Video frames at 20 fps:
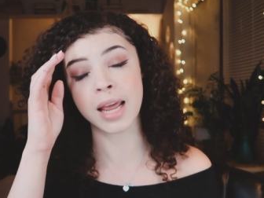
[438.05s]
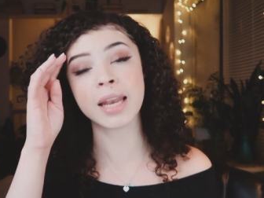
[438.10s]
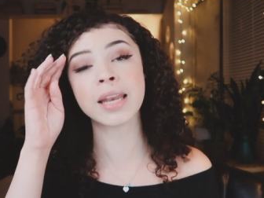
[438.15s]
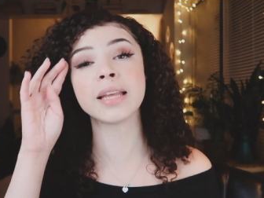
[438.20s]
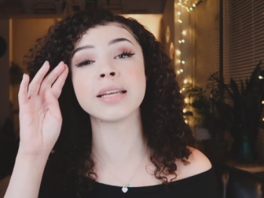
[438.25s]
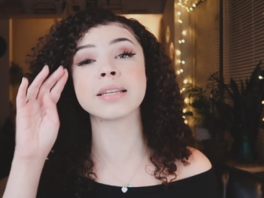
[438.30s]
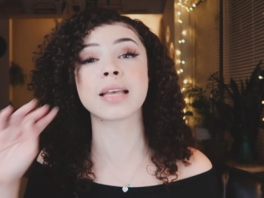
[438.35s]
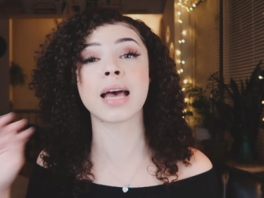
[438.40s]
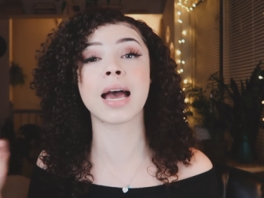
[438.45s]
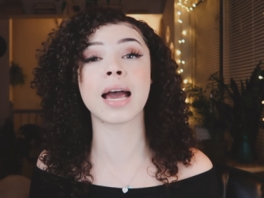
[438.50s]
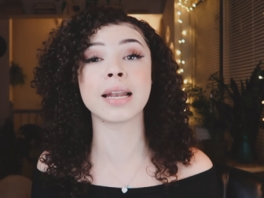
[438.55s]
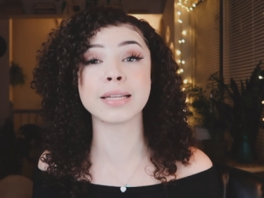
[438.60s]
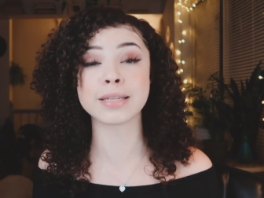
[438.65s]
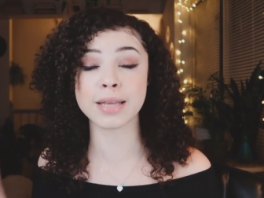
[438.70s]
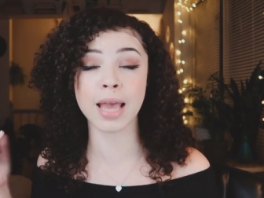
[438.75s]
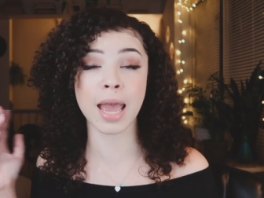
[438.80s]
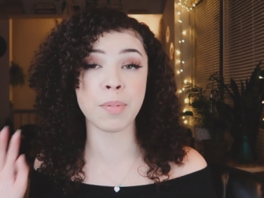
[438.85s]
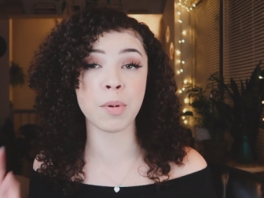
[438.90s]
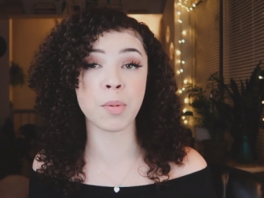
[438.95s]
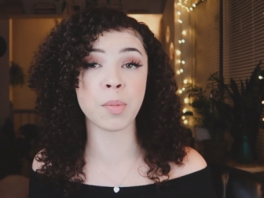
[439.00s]
Any sign is
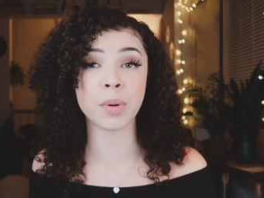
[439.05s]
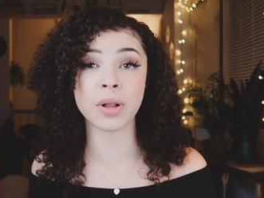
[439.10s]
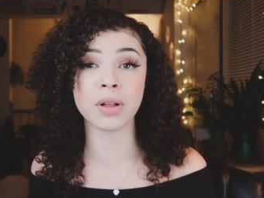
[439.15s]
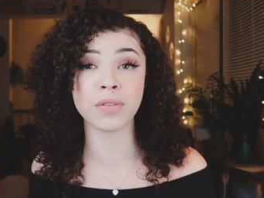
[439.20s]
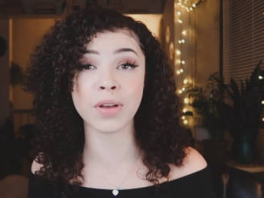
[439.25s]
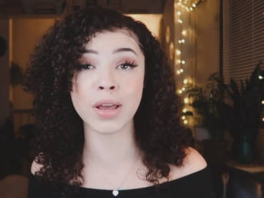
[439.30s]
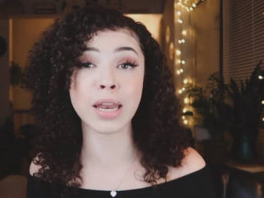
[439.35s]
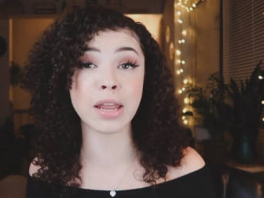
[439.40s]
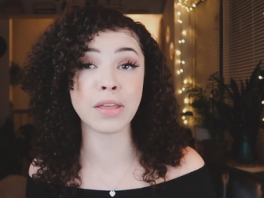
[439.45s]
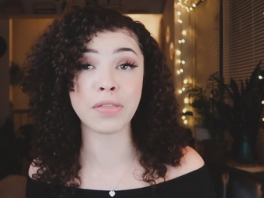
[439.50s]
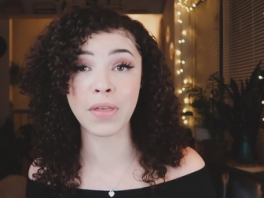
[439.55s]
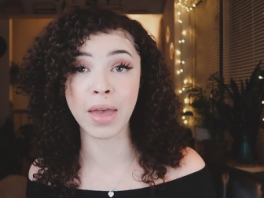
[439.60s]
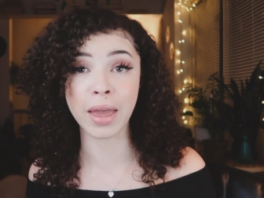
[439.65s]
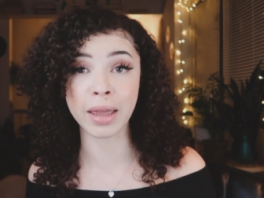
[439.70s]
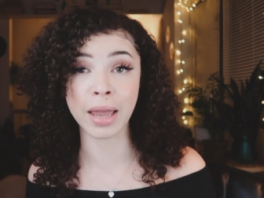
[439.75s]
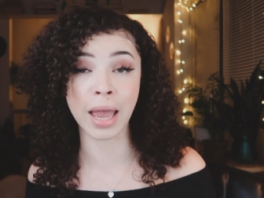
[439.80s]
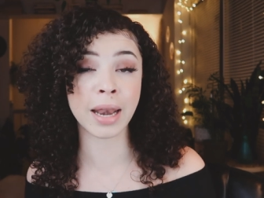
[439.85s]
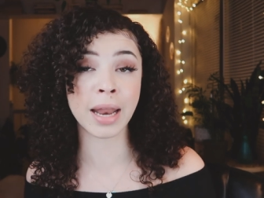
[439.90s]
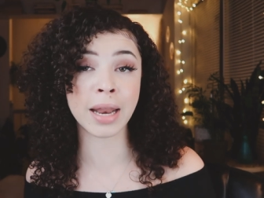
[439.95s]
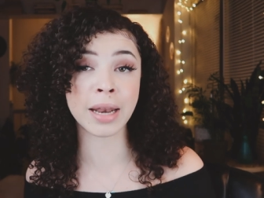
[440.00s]
capable of
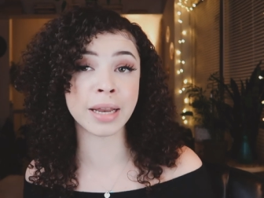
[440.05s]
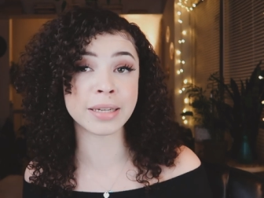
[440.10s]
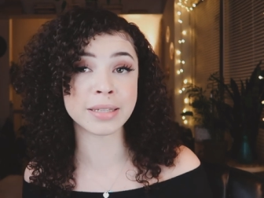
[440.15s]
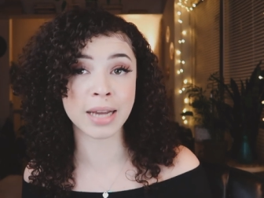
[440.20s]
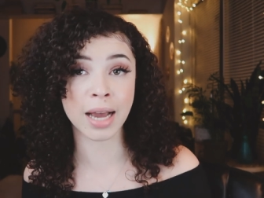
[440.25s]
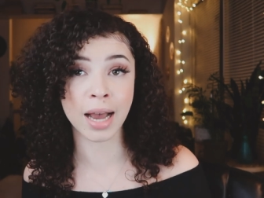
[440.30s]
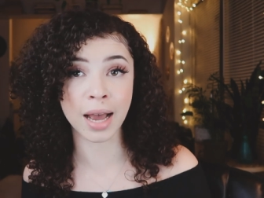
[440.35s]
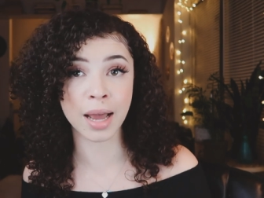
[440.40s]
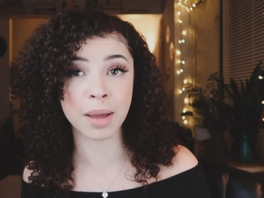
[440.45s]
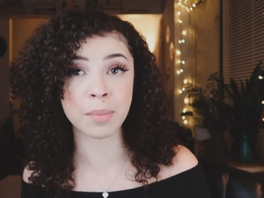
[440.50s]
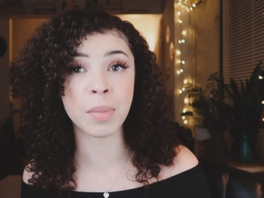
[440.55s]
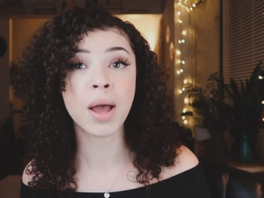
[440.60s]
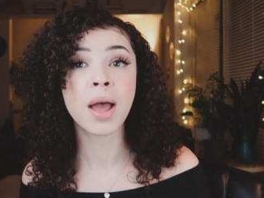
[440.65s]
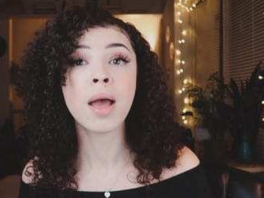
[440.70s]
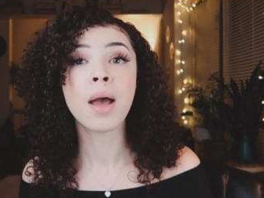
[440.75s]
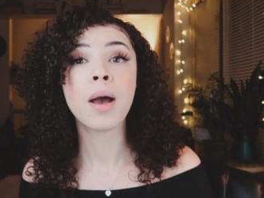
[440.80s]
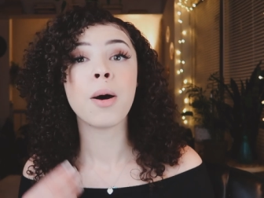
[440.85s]
anything at any time.